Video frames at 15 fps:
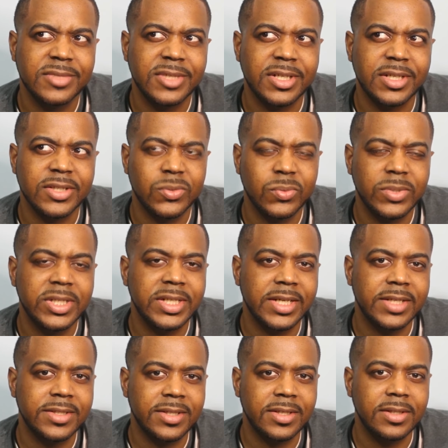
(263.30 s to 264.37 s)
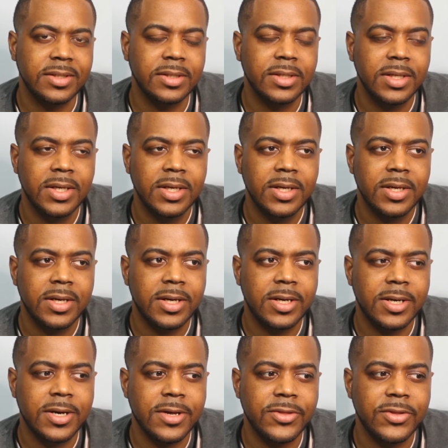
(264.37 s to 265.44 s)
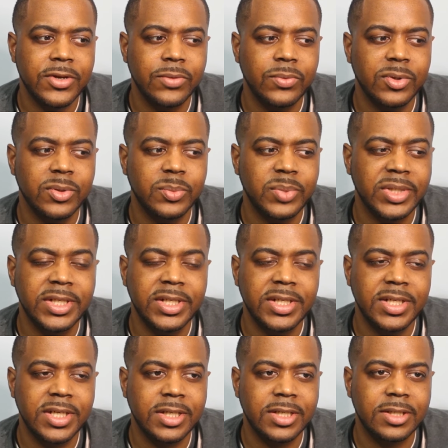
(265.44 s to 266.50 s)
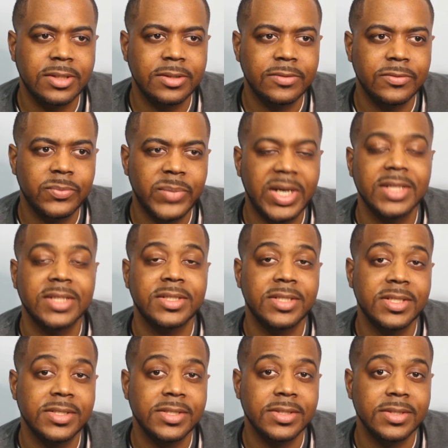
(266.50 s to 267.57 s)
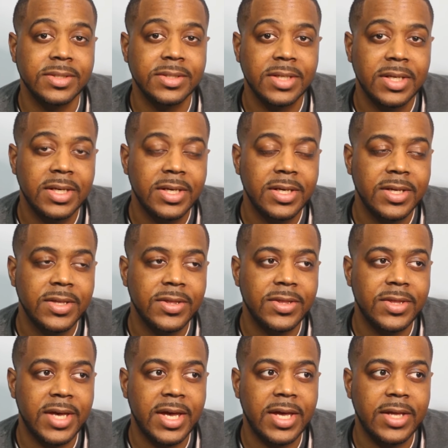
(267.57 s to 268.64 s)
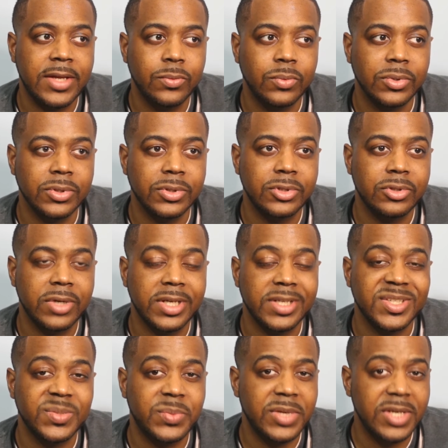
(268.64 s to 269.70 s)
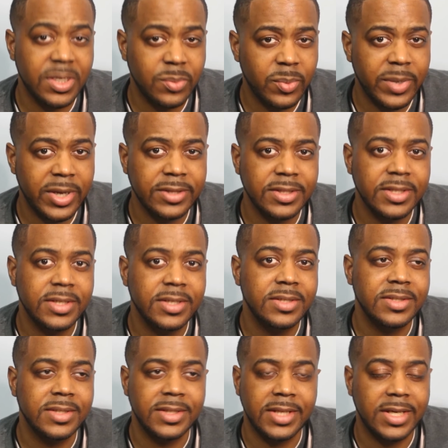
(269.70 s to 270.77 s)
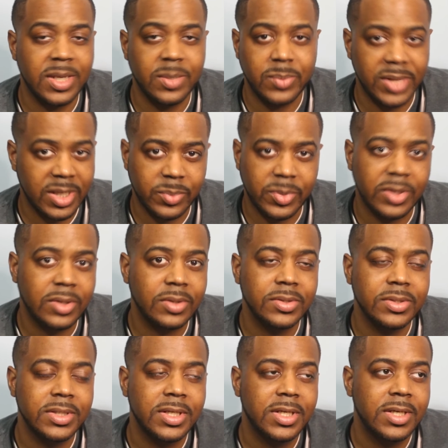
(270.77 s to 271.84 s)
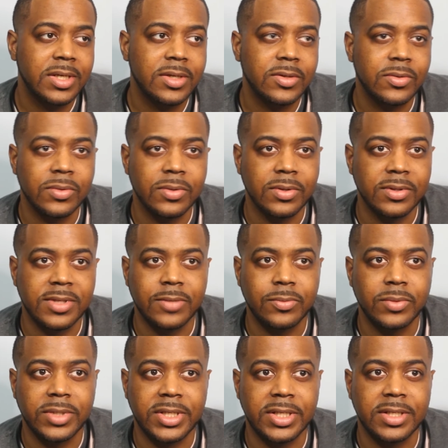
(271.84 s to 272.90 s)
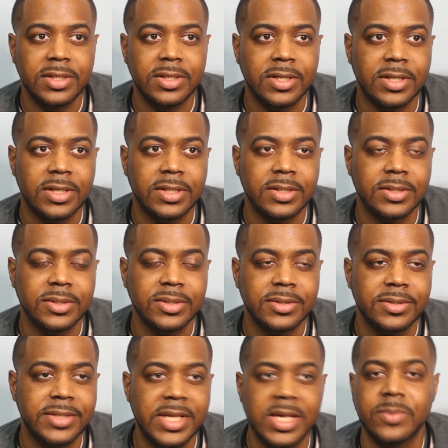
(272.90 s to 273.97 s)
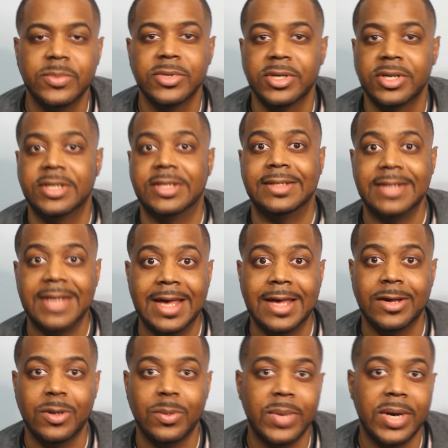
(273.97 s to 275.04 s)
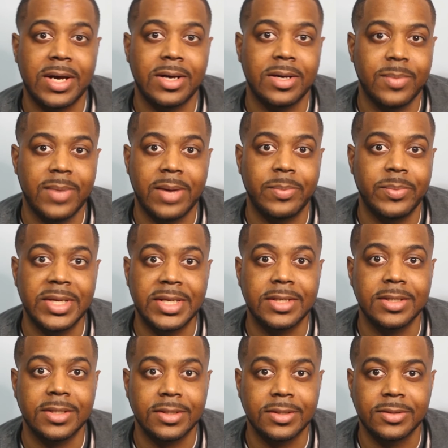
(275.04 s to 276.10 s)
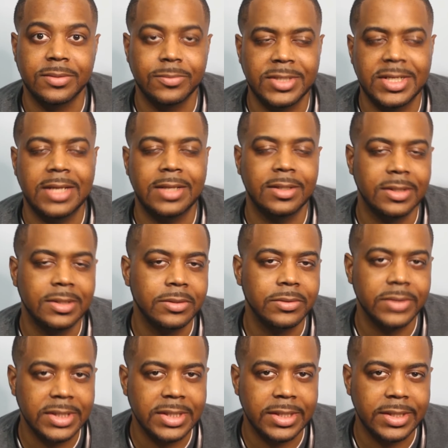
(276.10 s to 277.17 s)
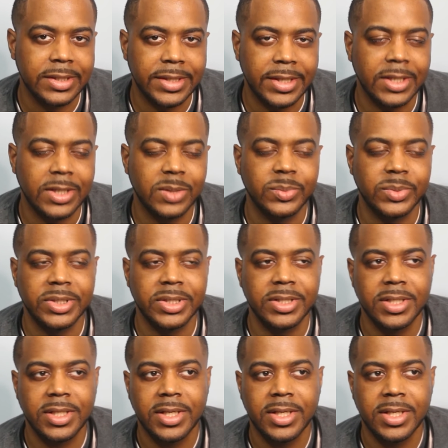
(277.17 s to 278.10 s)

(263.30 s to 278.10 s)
uh, 2019, uh, there were plenty of politicians that were trying to speak up about things and they got blackballed. Or they would get uh, damn near hunted down by, by media. Well, not literally hunted down, but